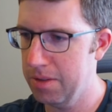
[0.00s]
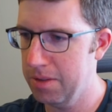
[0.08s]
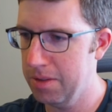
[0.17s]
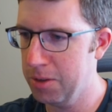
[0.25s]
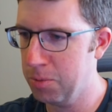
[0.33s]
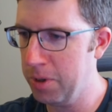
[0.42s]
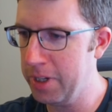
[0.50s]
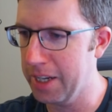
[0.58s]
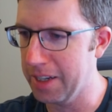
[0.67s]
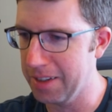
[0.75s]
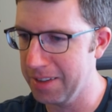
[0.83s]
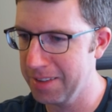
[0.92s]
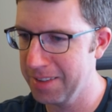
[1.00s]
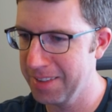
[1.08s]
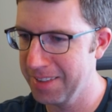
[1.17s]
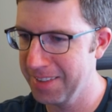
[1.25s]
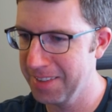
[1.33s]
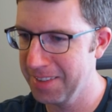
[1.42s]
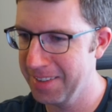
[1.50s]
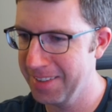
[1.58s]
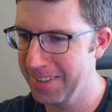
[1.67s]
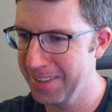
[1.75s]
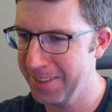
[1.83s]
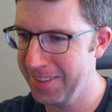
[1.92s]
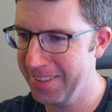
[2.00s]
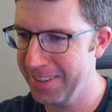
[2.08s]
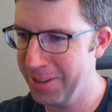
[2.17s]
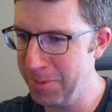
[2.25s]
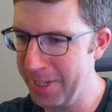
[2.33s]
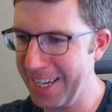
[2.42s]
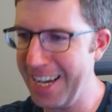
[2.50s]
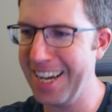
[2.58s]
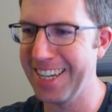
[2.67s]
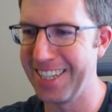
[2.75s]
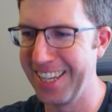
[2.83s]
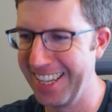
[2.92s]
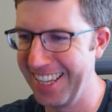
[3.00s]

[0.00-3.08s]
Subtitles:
It's working. Oh my God.